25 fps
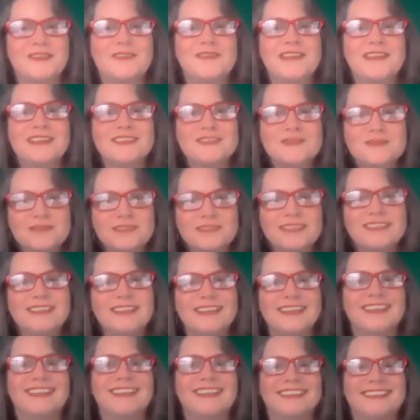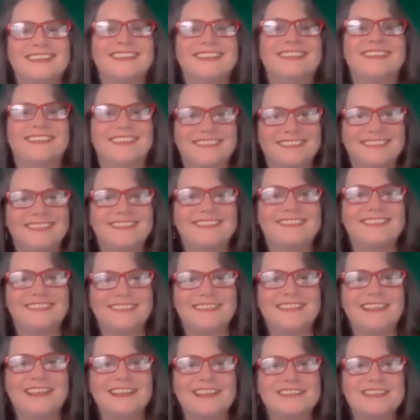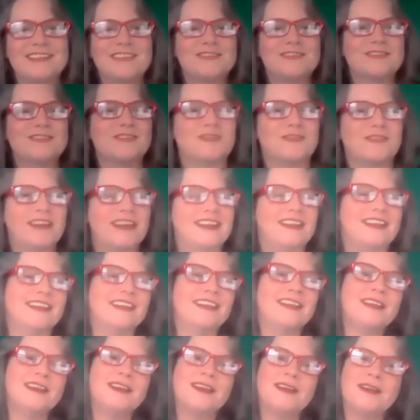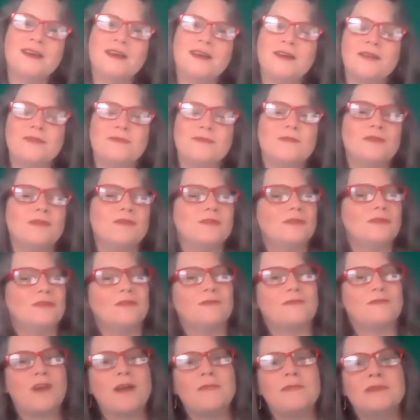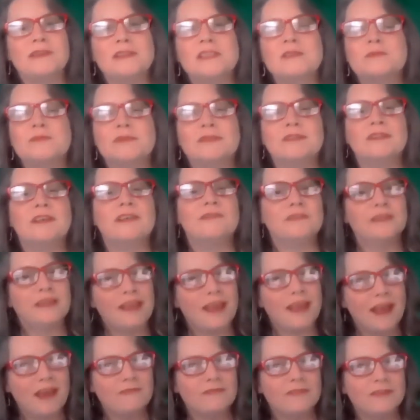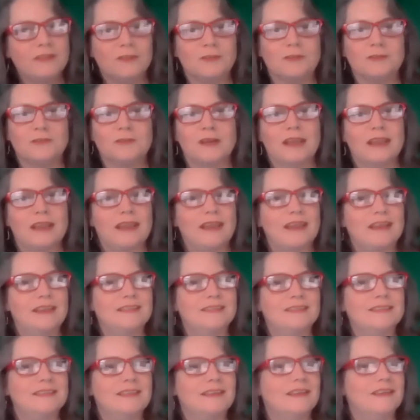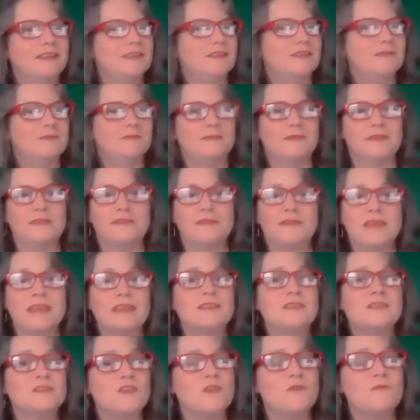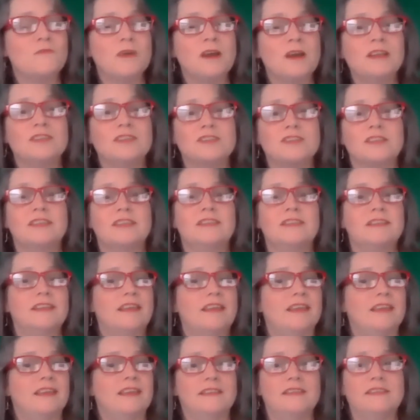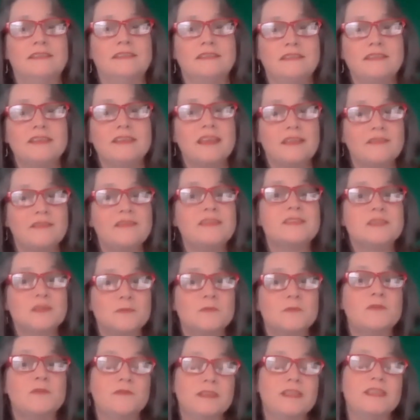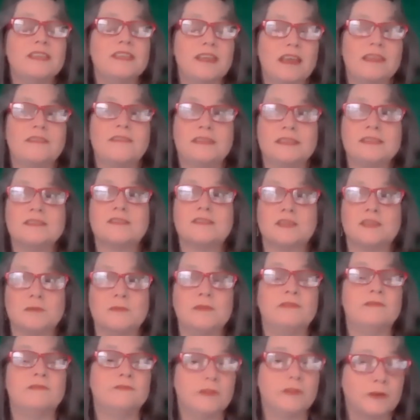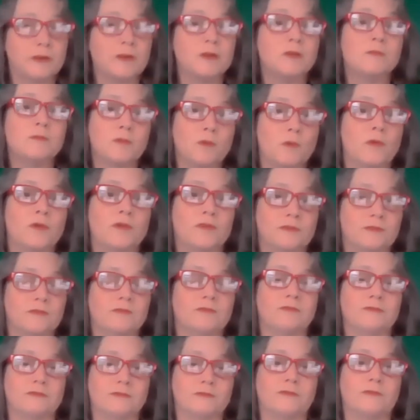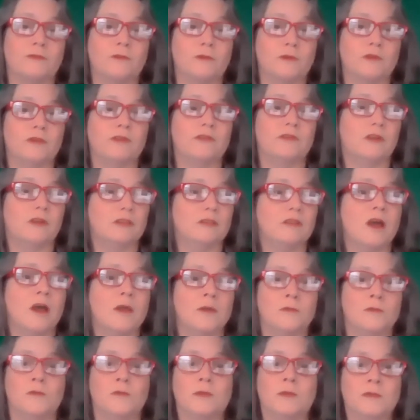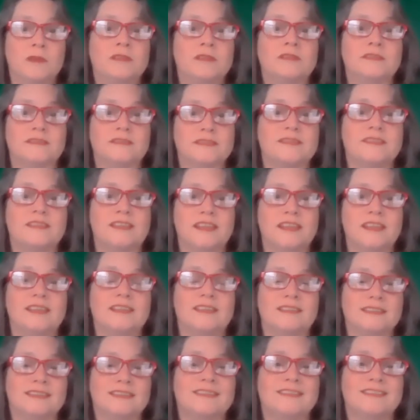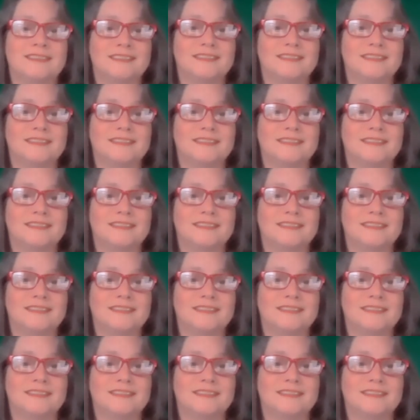Oh, that's really neat. That sounds great. Well, Robin, it's been lovely having you, and thanks so much. And this movie, I think, is going to be very important for a lot of women to see.